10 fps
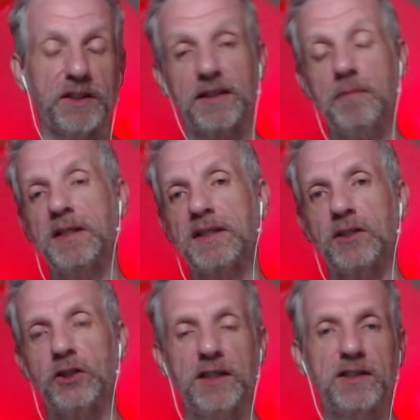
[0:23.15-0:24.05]
Somebody
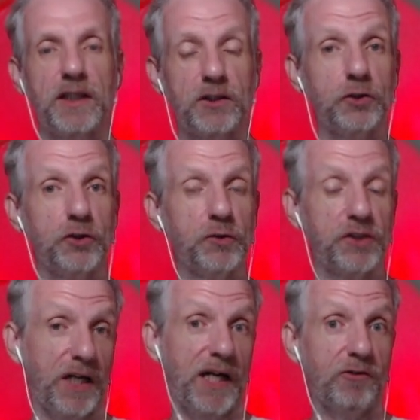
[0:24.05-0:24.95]
suggested I should use
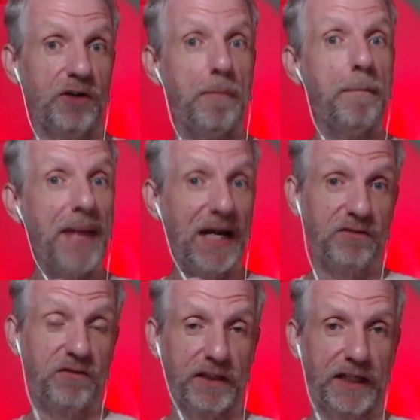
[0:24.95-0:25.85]
an Iray matte
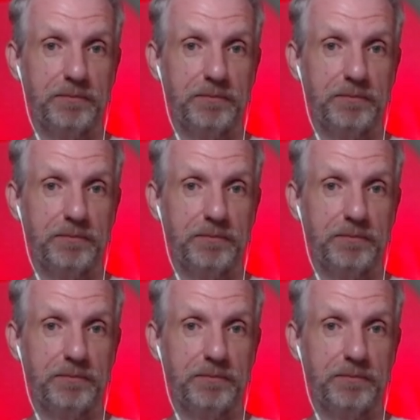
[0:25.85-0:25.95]
for that,